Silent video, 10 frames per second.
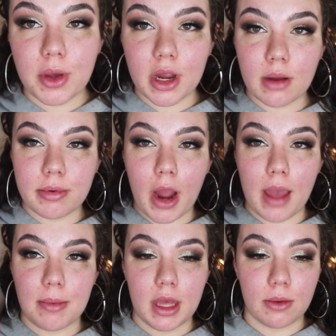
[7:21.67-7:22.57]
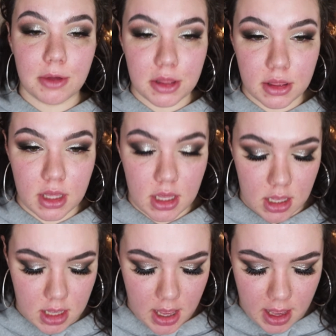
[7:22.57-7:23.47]
We are priming with the
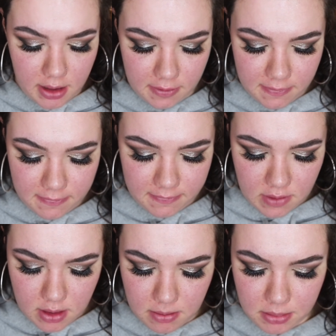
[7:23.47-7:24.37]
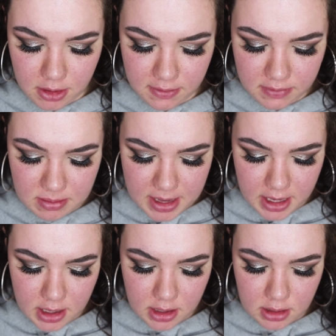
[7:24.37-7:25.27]
e.l.f. Beautifully
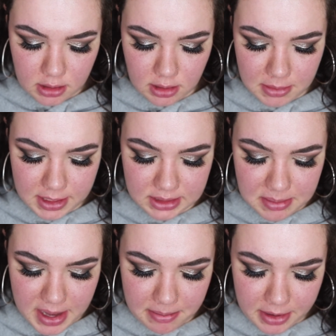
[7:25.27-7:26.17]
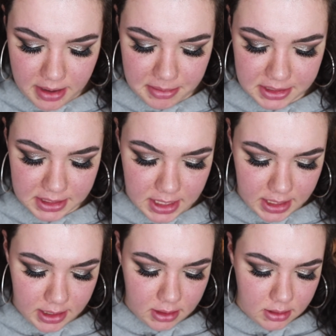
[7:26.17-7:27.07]
Bare Luminous Matte Primer today.